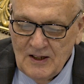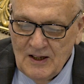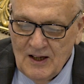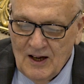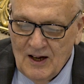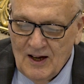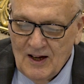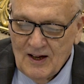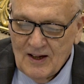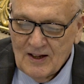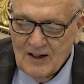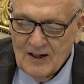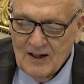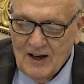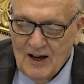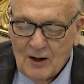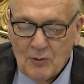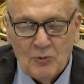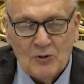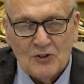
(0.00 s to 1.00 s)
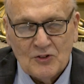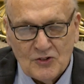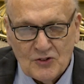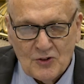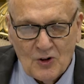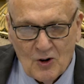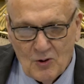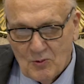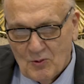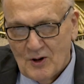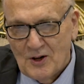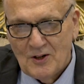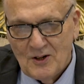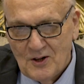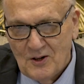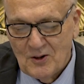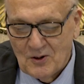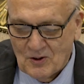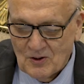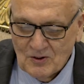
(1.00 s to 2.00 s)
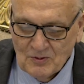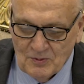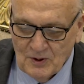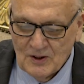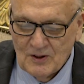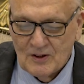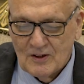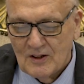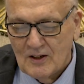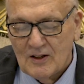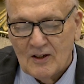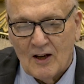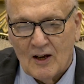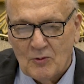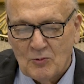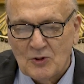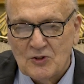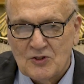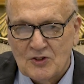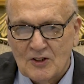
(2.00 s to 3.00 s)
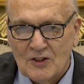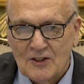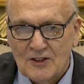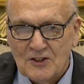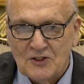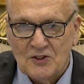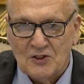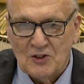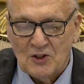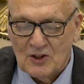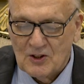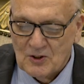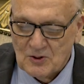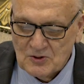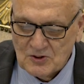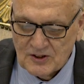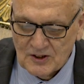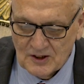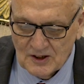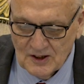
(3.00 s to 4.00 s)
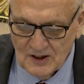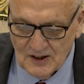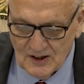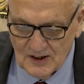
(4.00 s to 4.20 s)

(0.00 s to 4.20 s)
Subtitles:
I want to start right here. And I want you to listen closely.